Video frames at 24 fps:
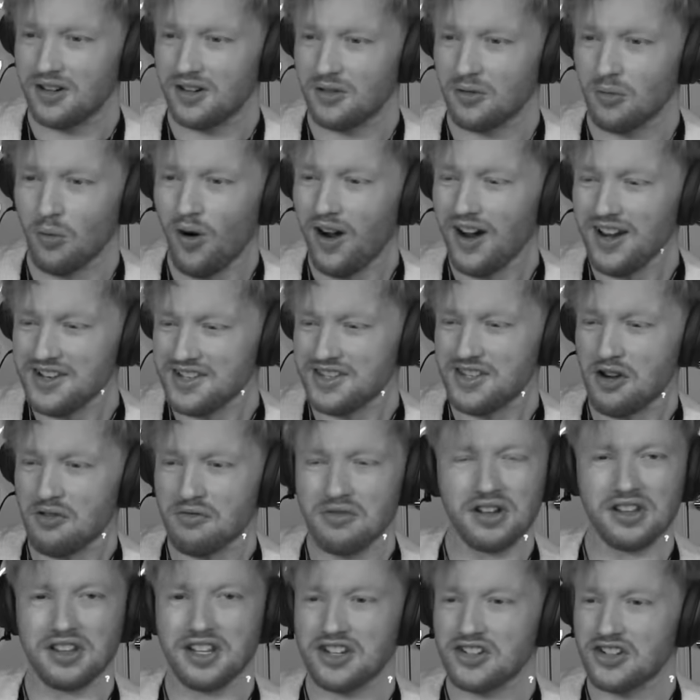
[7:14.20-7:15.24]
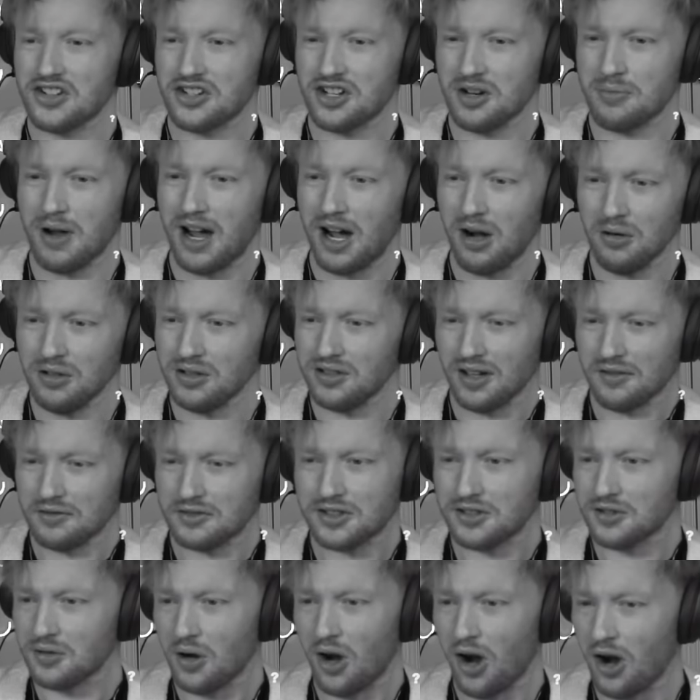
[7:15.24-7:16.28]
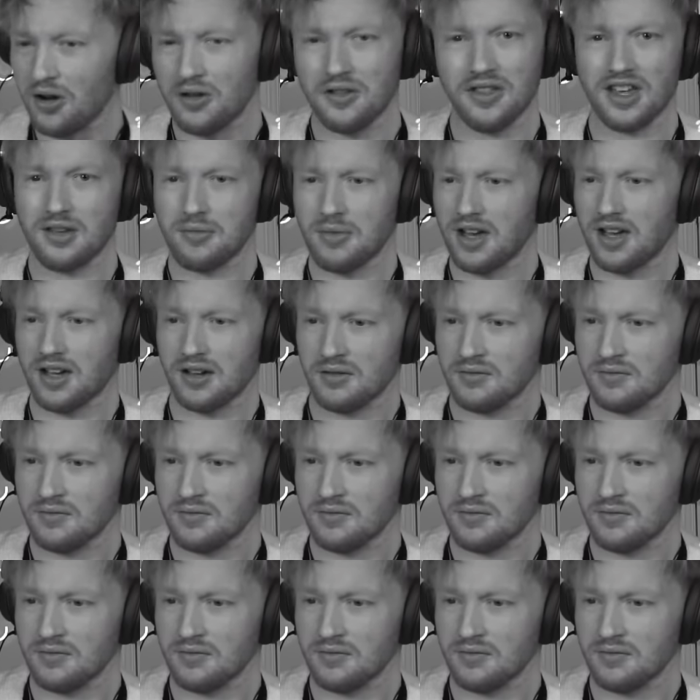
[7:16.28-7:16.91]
What is their relationship? I would love to know how they met.